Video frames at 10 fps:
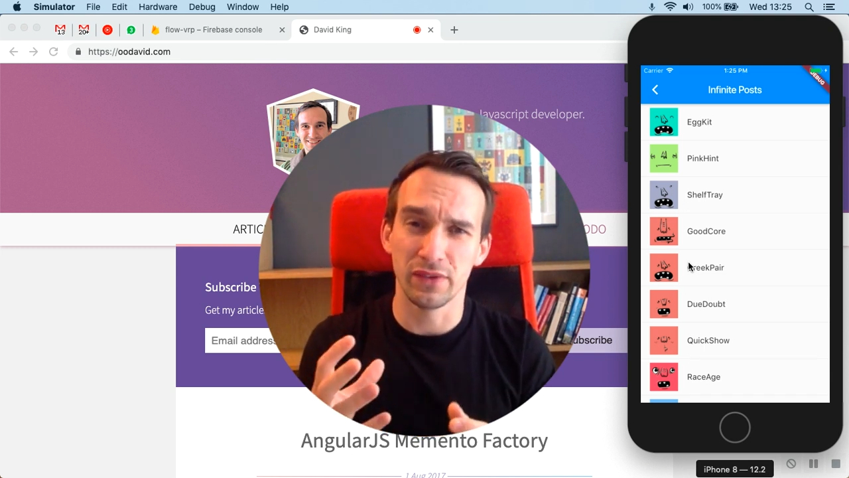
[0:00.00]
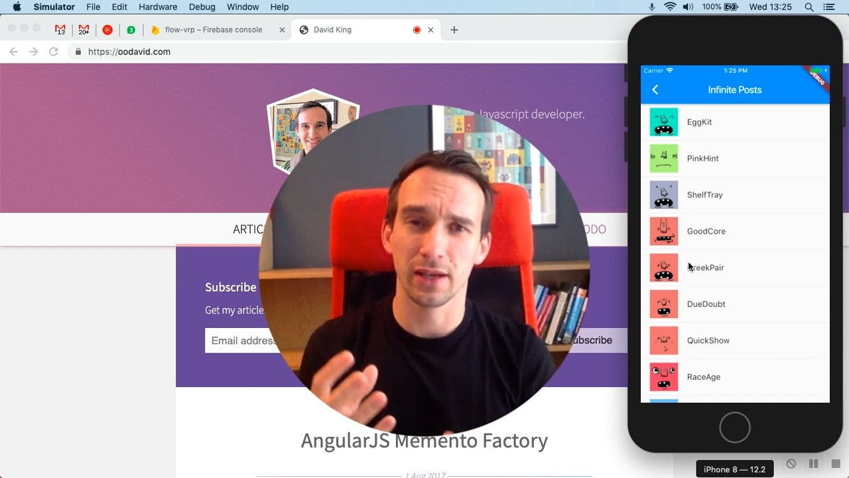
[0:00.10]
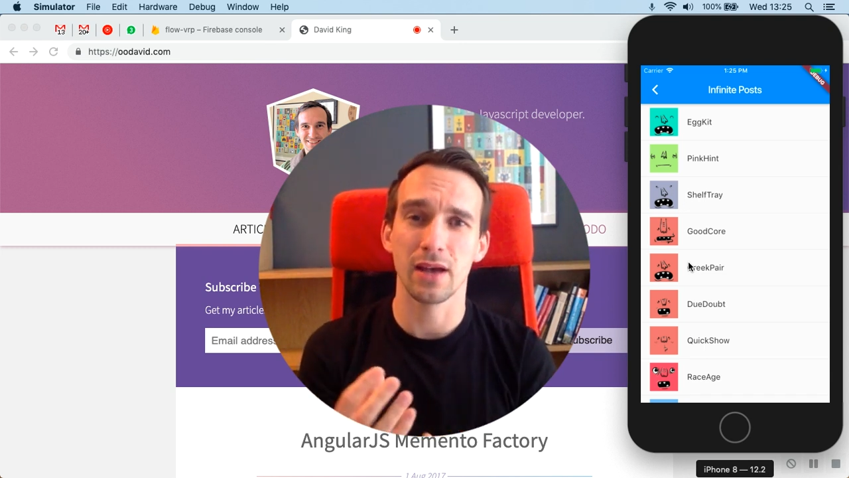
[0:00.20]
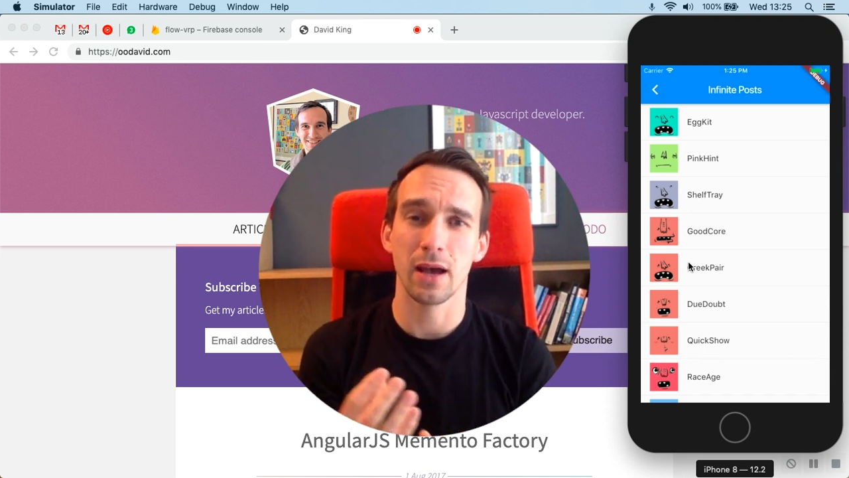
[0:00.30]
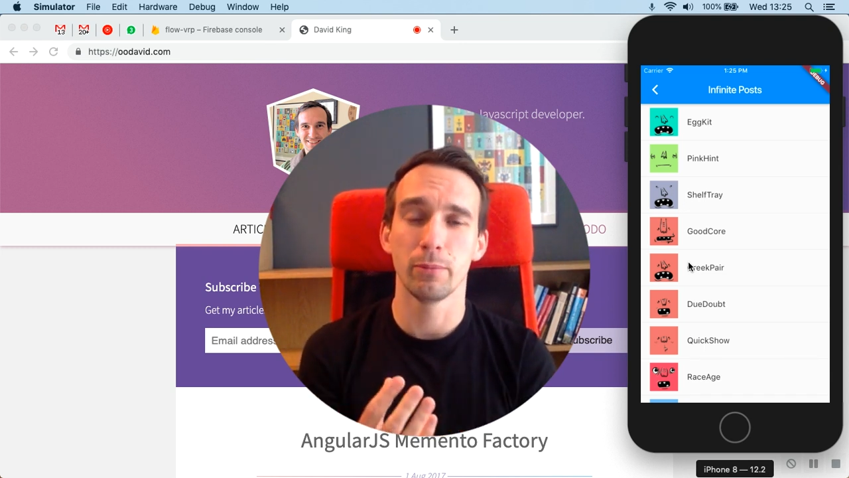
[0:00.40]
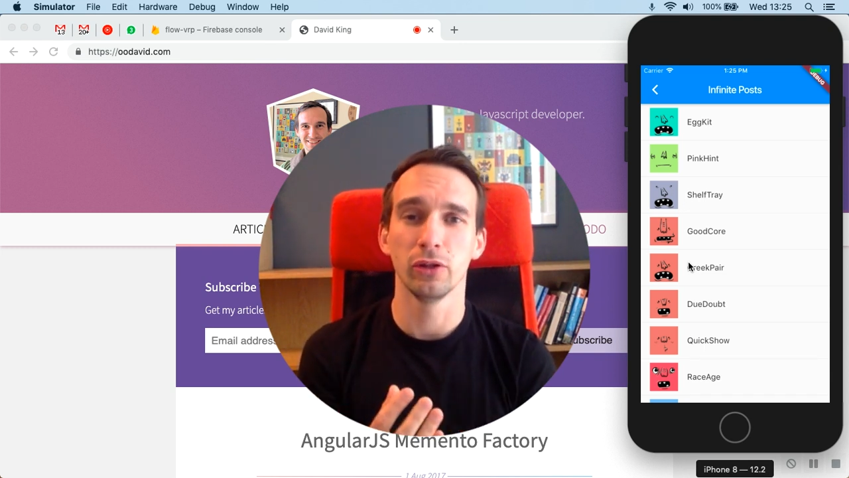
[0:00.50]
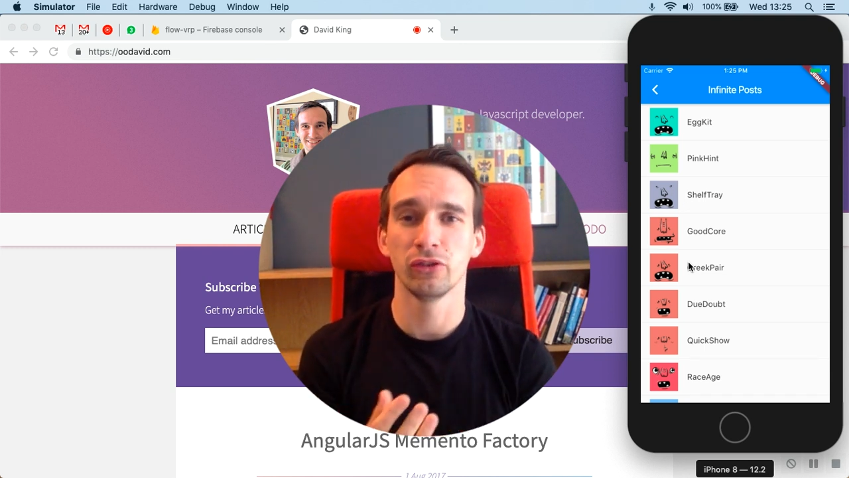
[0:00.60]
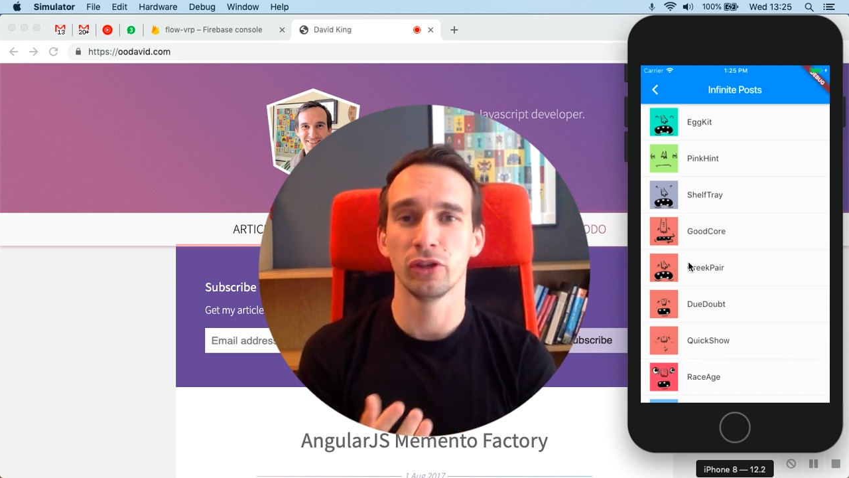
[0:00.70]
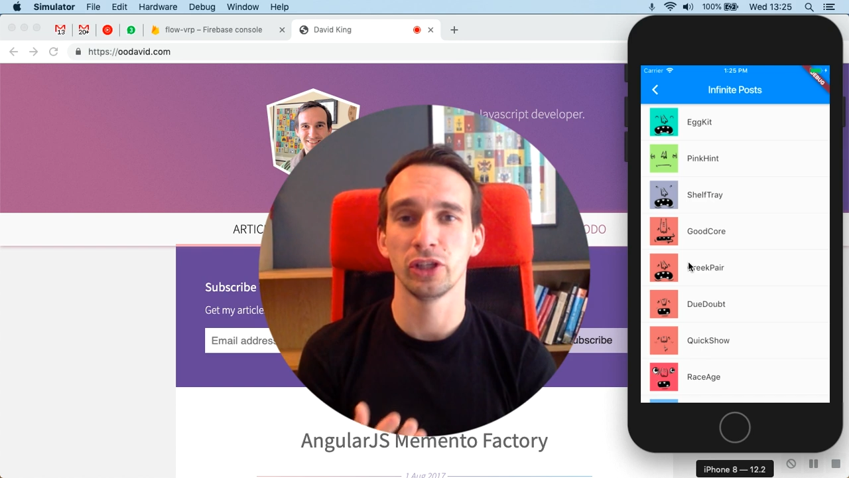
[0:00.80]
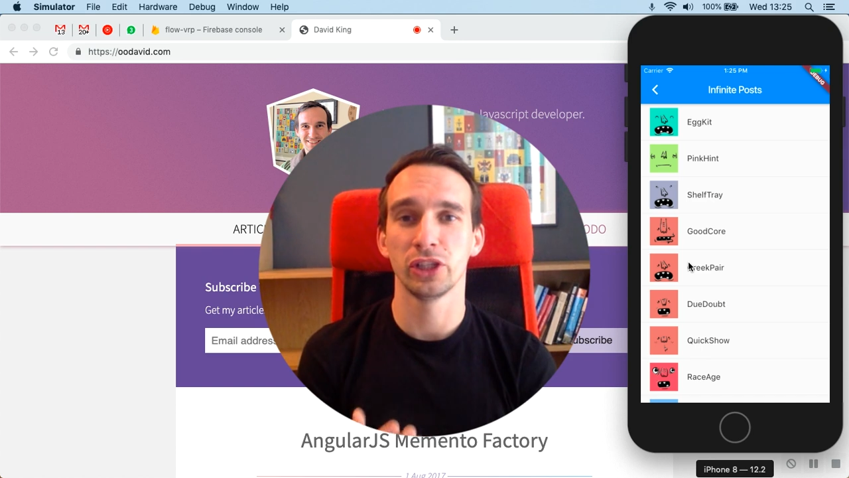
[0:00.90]
example
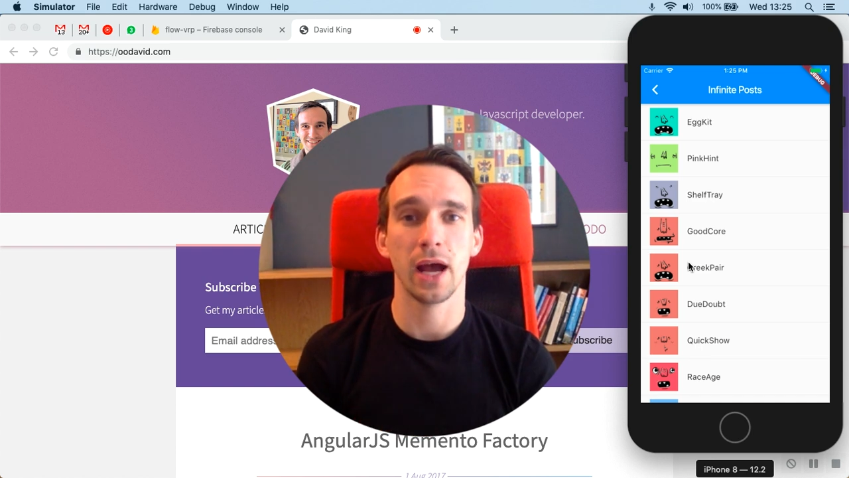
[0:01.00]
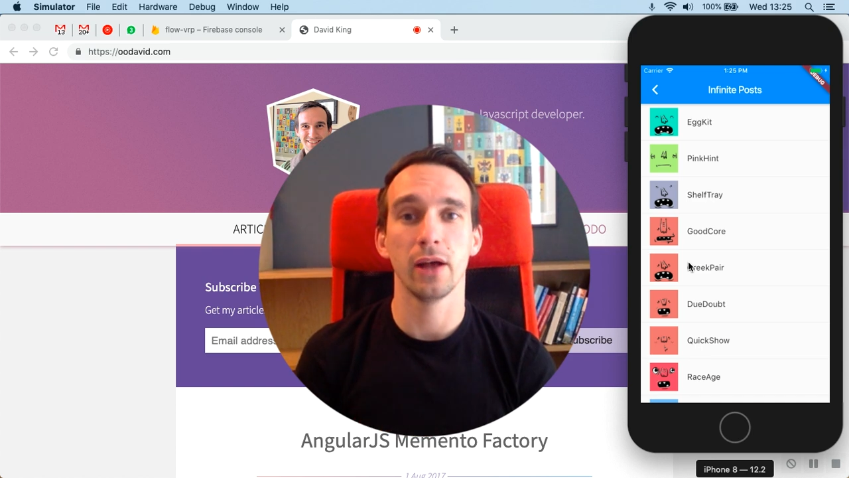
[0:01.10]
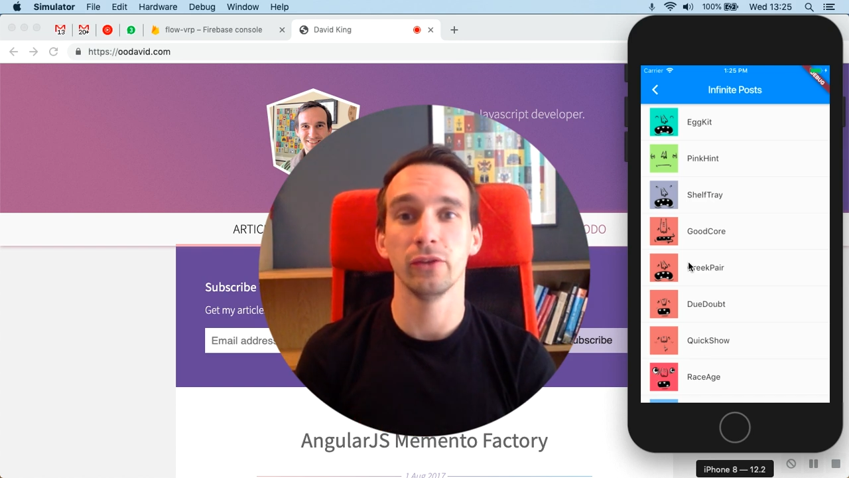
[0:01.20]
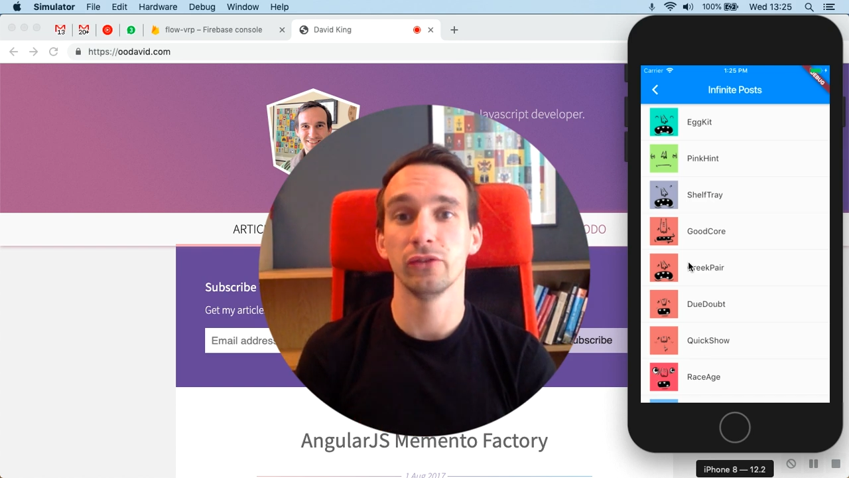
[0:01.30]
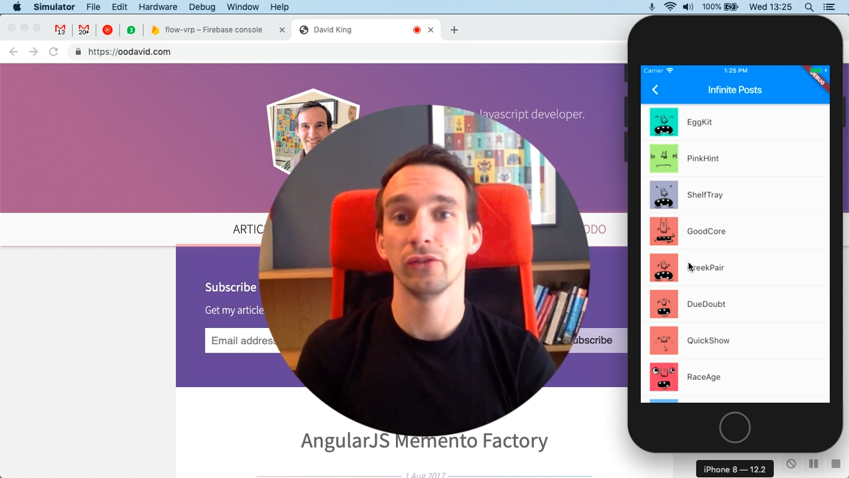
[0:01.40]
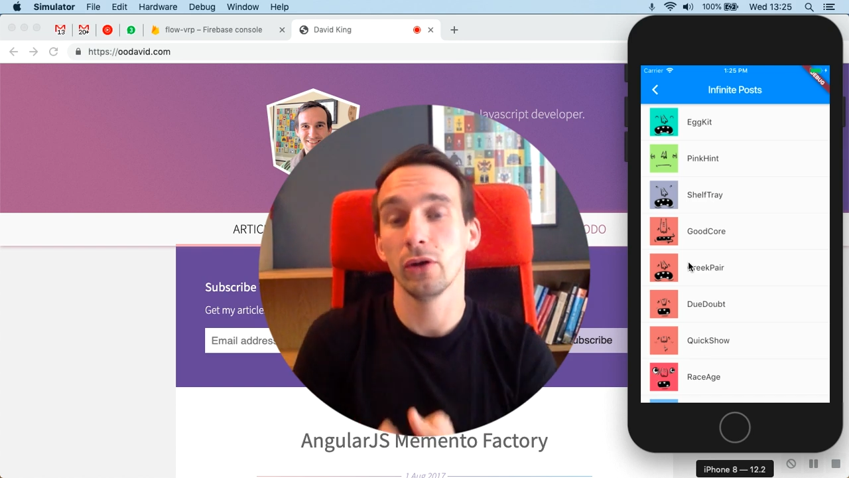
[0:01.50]
such as,